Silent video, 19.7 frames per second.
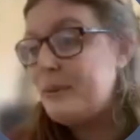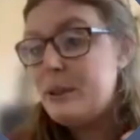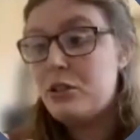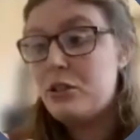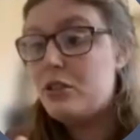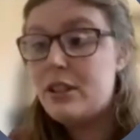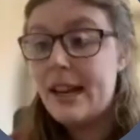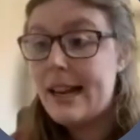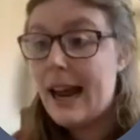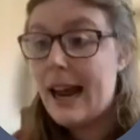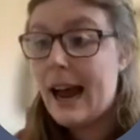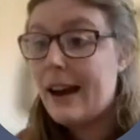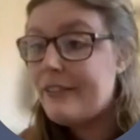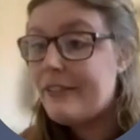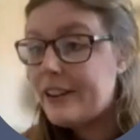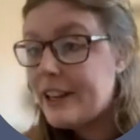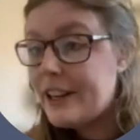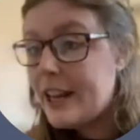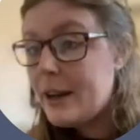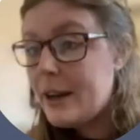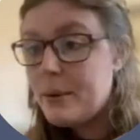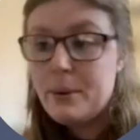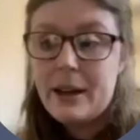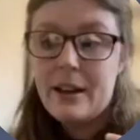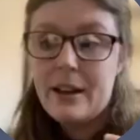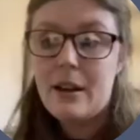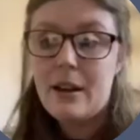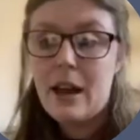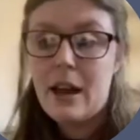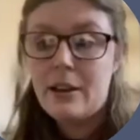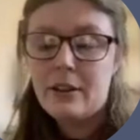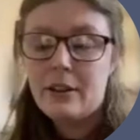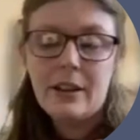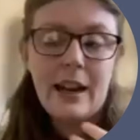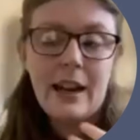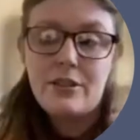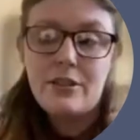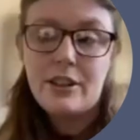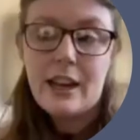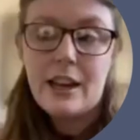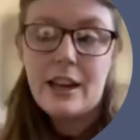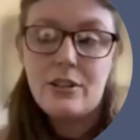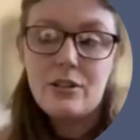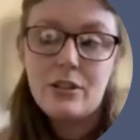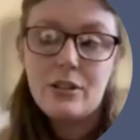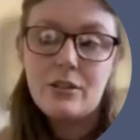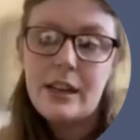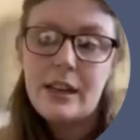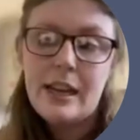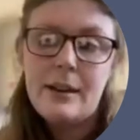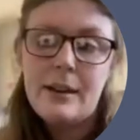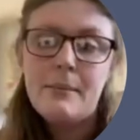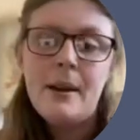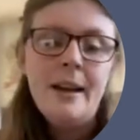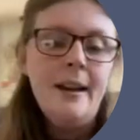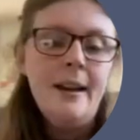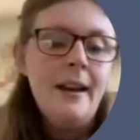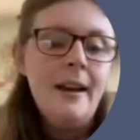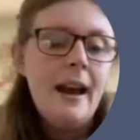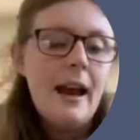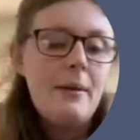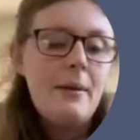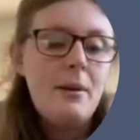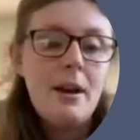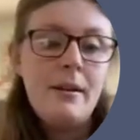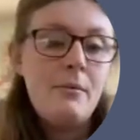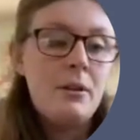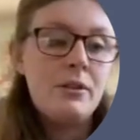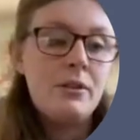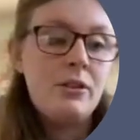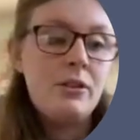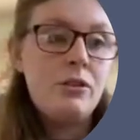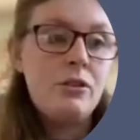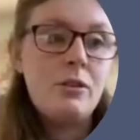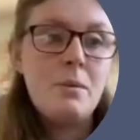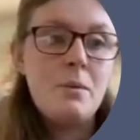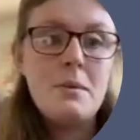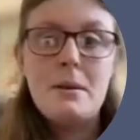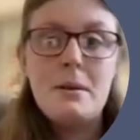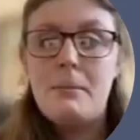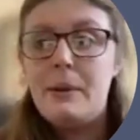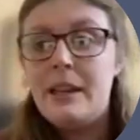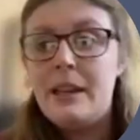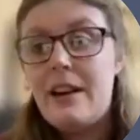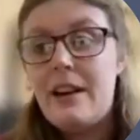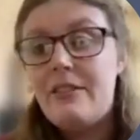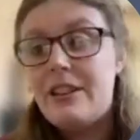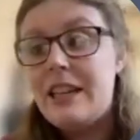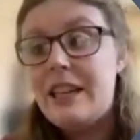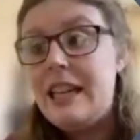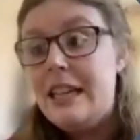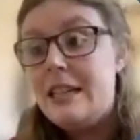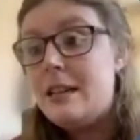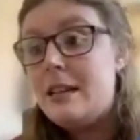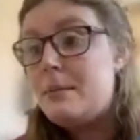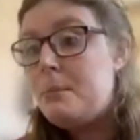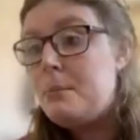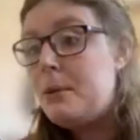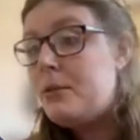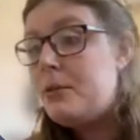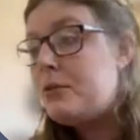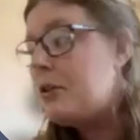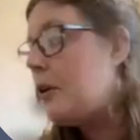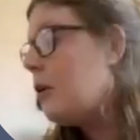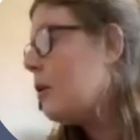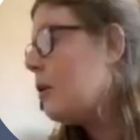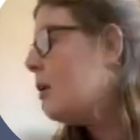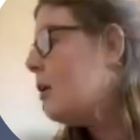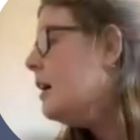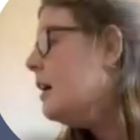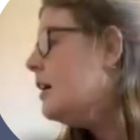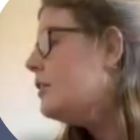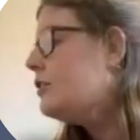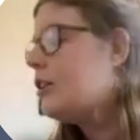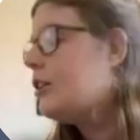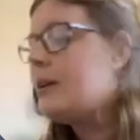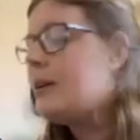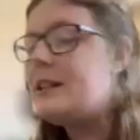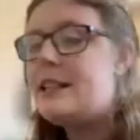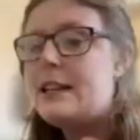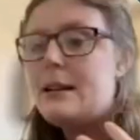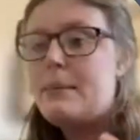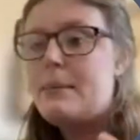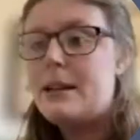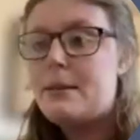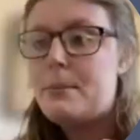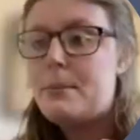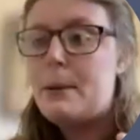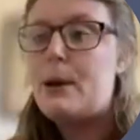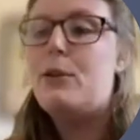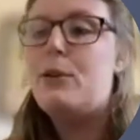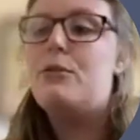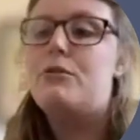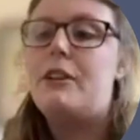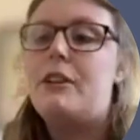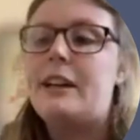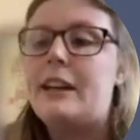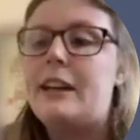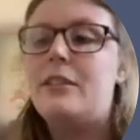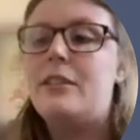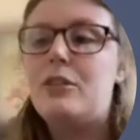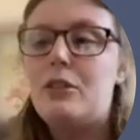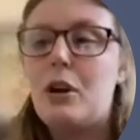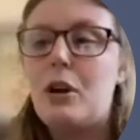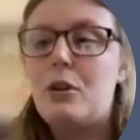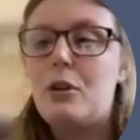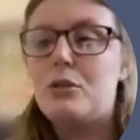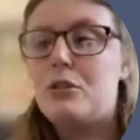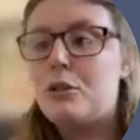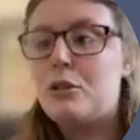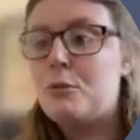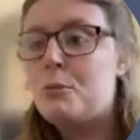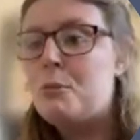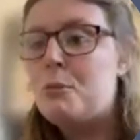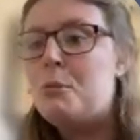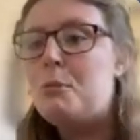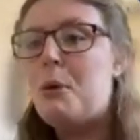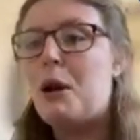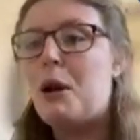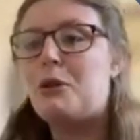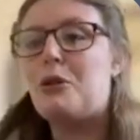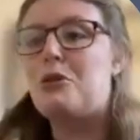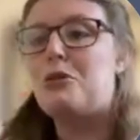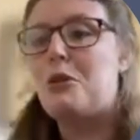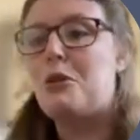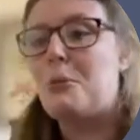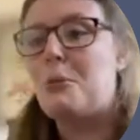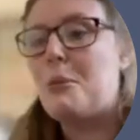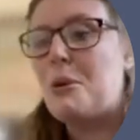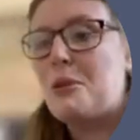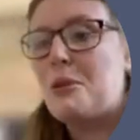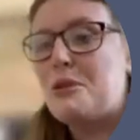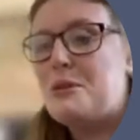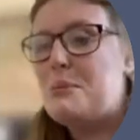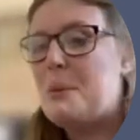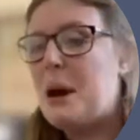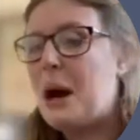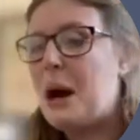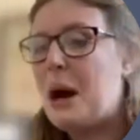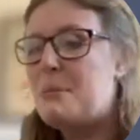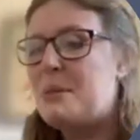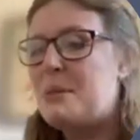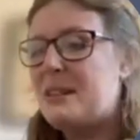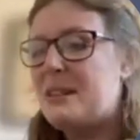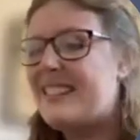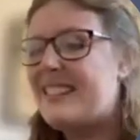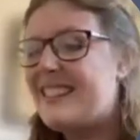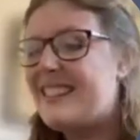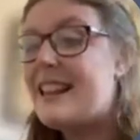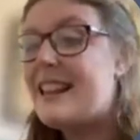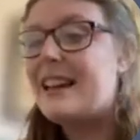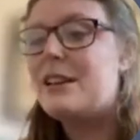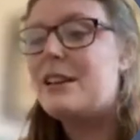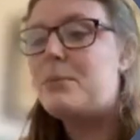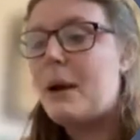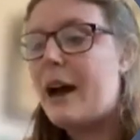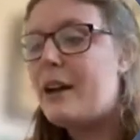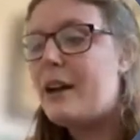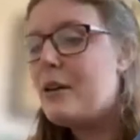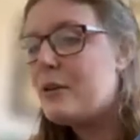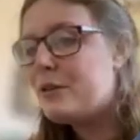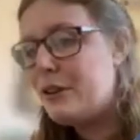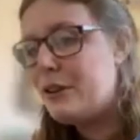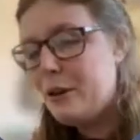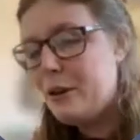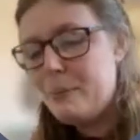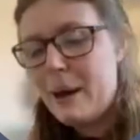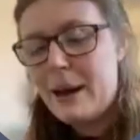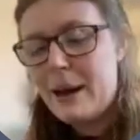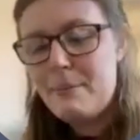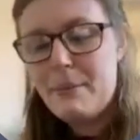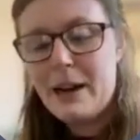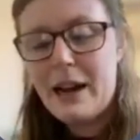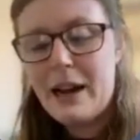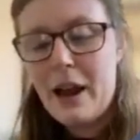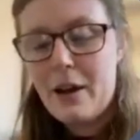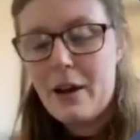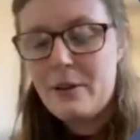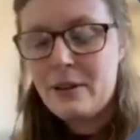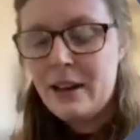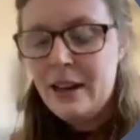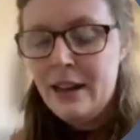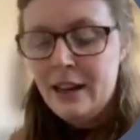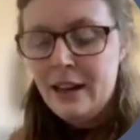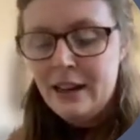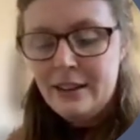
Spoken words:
We just didn't have any as an education team. It wasn't something we'd ever needed before. So I did a bit of pilfering and stole some models from other departments and things, but I also made my own.